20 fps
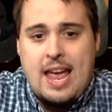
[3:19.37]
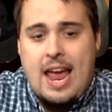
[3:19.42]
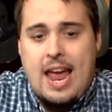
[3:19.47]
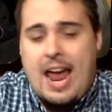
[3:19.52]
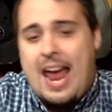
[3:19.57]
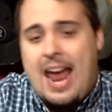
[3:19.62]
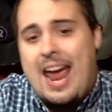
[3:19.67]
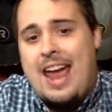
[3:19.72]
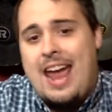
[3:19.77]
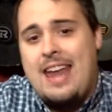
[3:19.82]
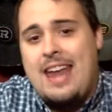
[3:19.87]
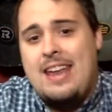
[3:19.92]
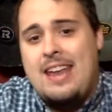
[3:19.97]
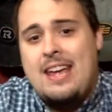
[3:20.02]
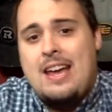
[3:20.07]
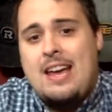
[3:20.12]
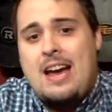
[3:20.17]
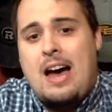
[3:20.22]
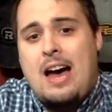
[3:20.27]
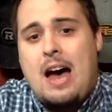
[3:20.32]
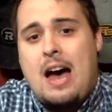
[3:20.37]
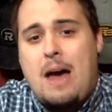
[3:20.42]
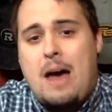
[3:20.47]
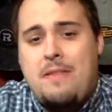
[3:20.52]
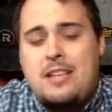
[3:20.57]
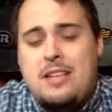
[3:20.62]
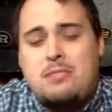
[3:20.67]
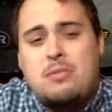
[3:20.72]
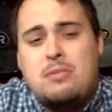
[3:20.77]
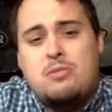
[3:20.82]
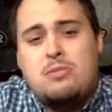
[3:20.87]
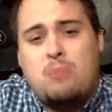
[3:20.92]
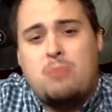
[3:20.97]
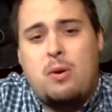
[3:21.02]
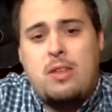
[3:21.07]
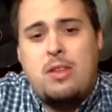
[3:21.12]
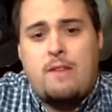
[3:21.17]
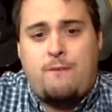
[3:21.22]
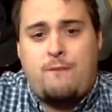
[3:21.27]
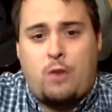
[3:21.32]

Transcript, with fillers: And uh, this was really the